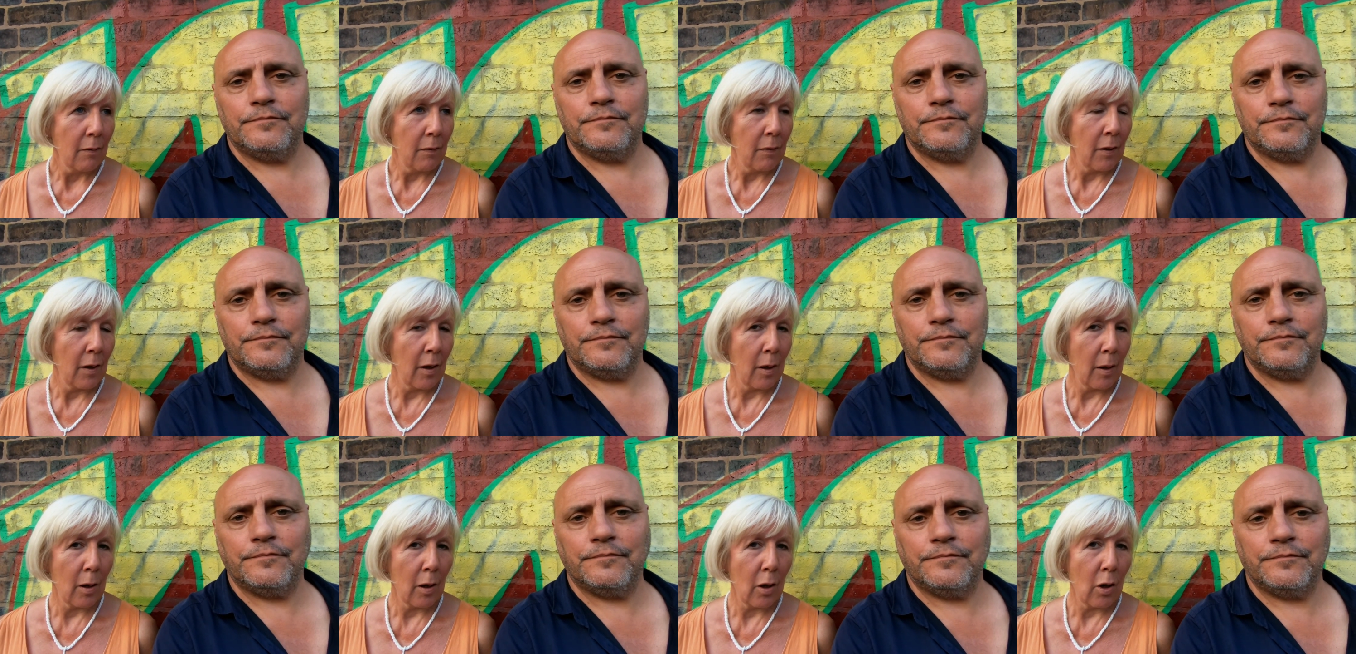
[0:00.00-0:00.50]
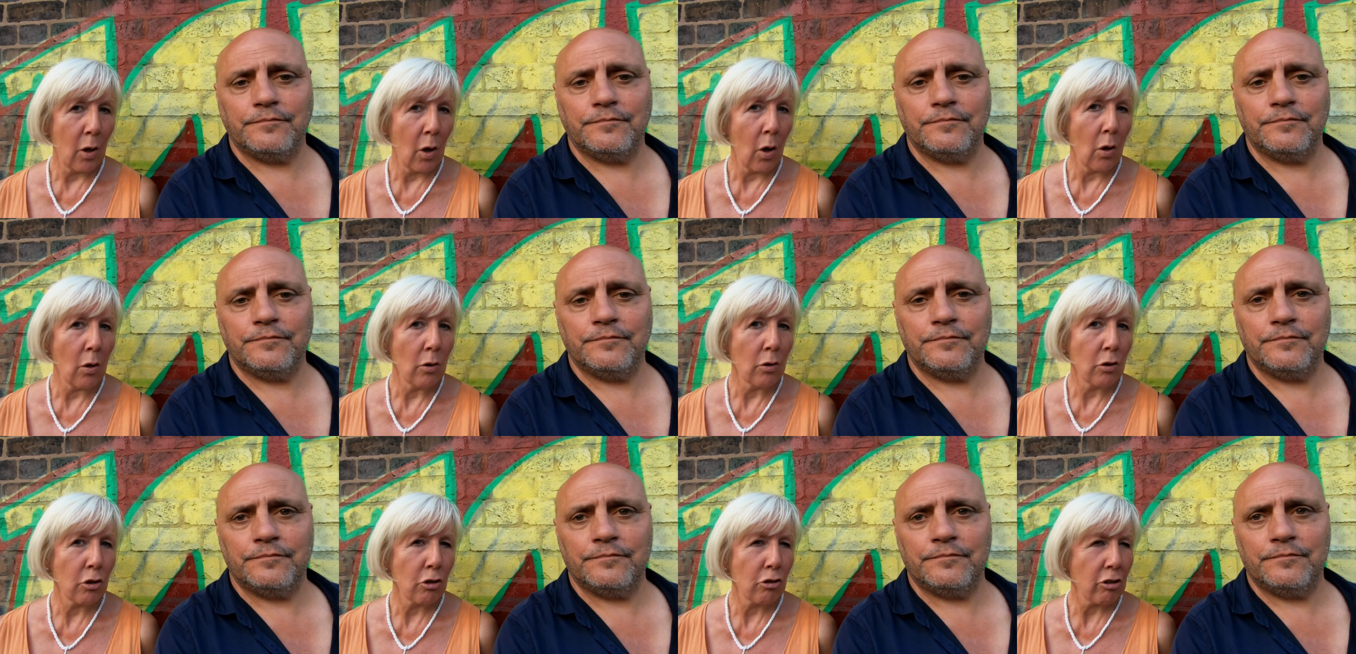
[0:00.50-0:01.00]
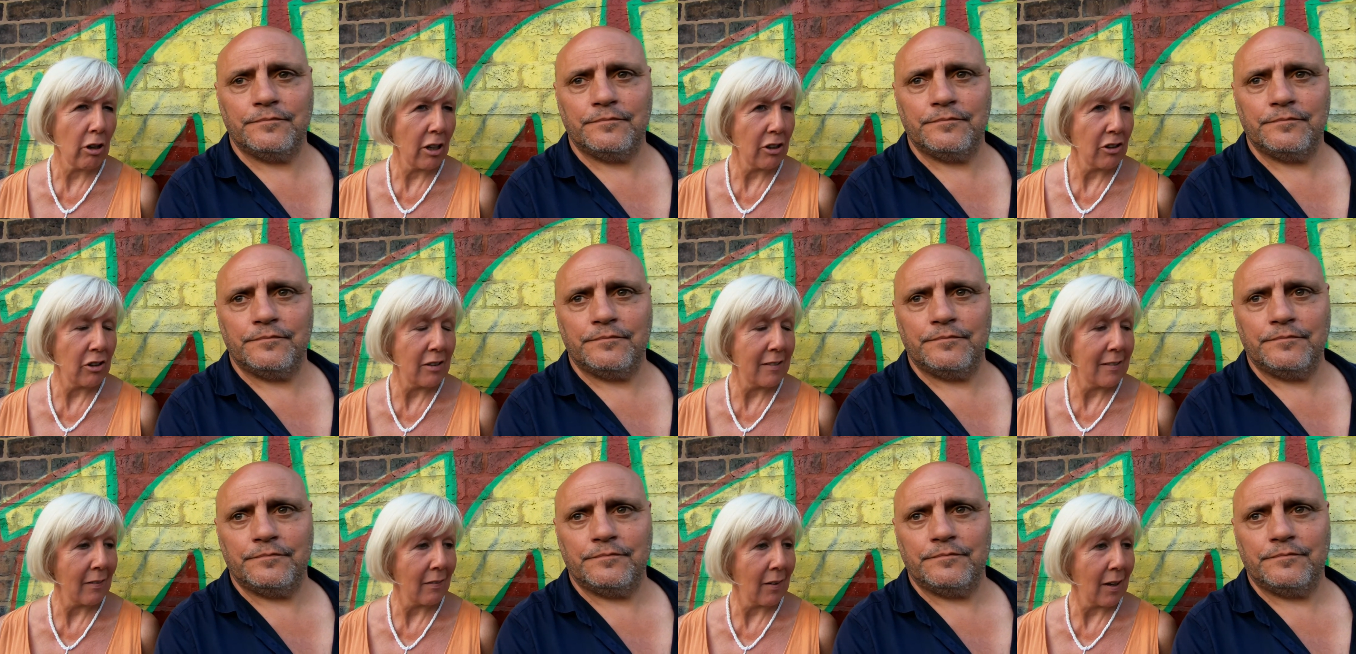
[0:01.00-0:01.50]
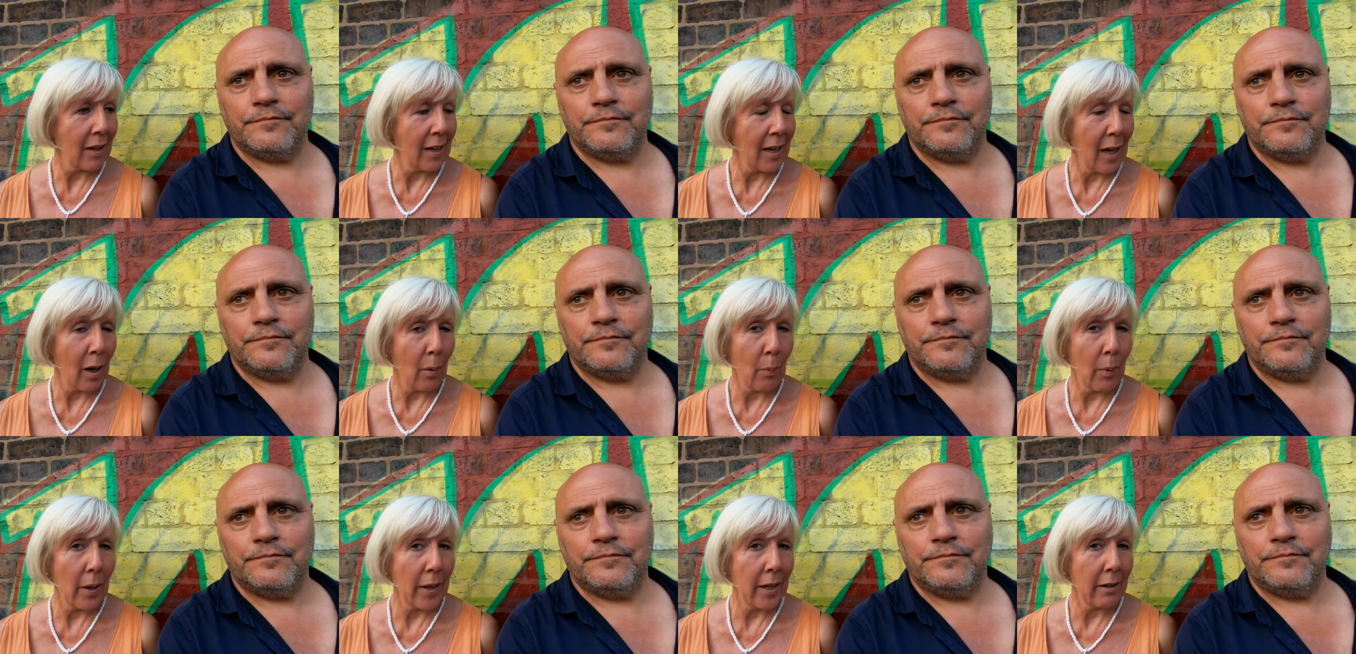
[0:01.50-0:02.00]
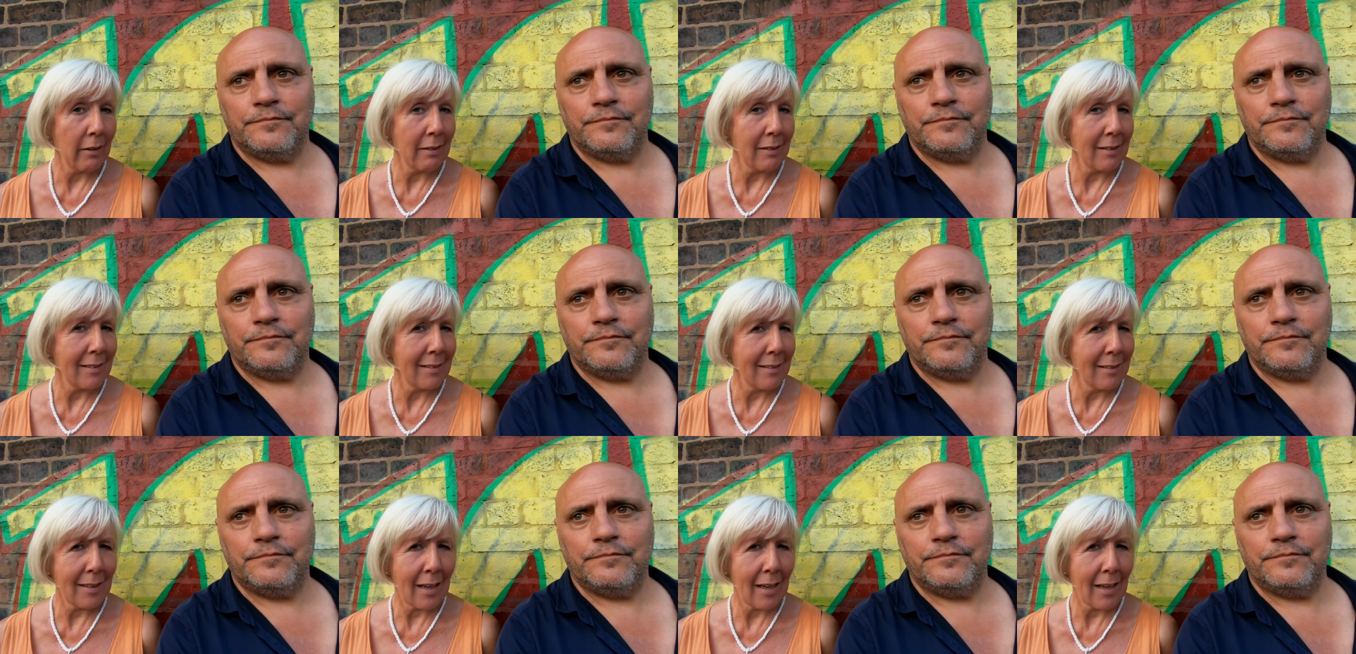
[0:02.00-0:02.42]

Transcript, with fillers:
Speaker 1: for long stretches of canal where there is